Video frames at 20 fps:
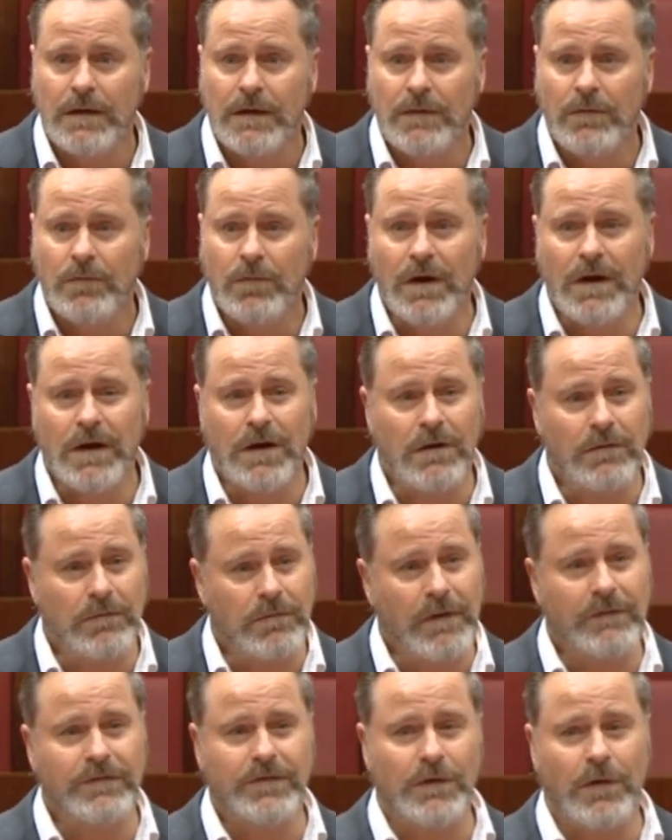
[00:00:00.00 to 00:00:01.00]
Well,
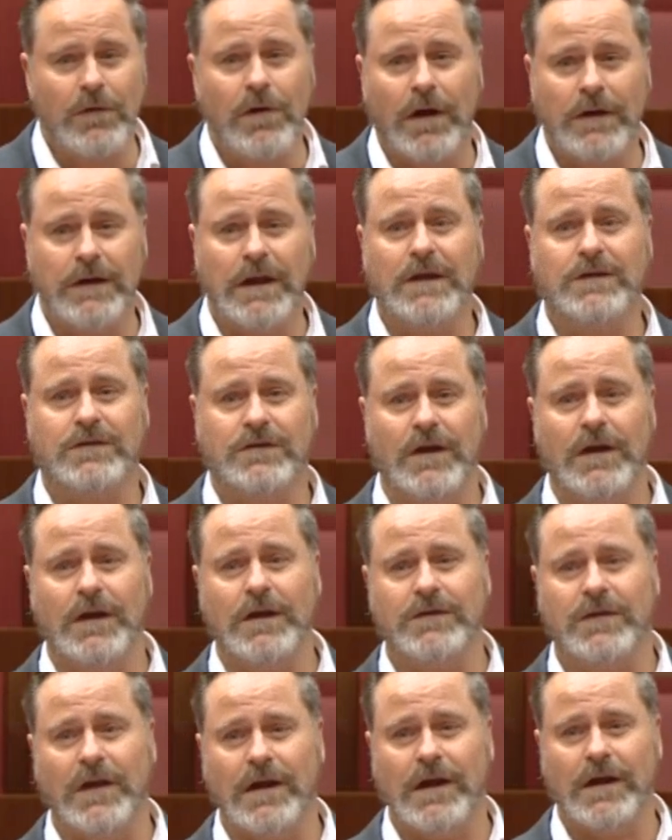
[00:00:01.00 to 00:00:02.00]
we've still got next year,
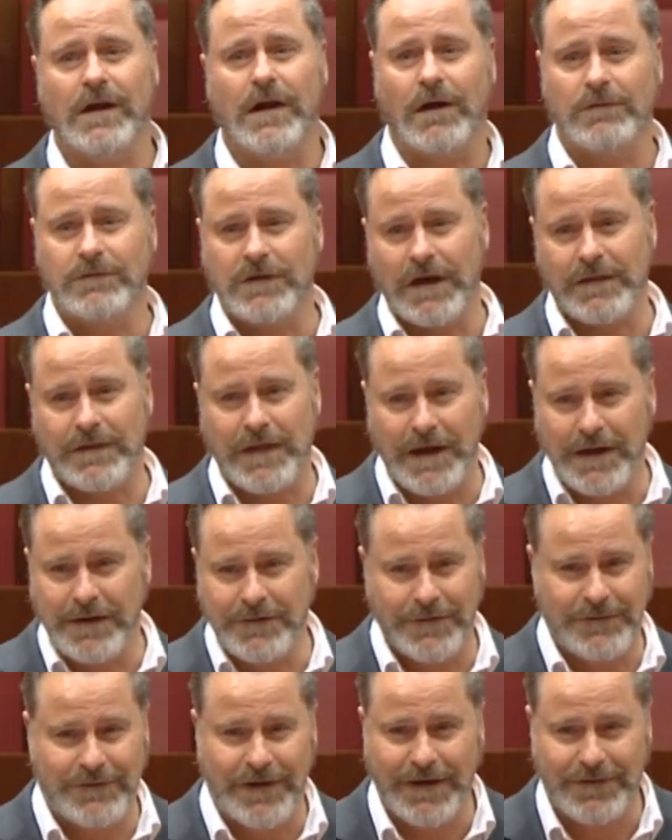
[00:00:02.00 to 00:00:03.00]
Senator. I'll take that
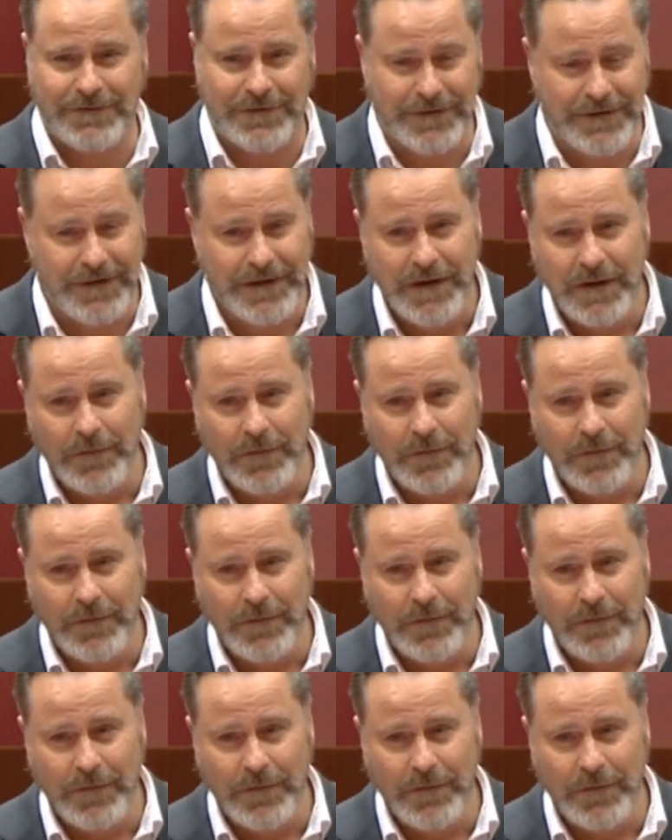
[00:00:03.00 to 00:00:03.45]
interjection.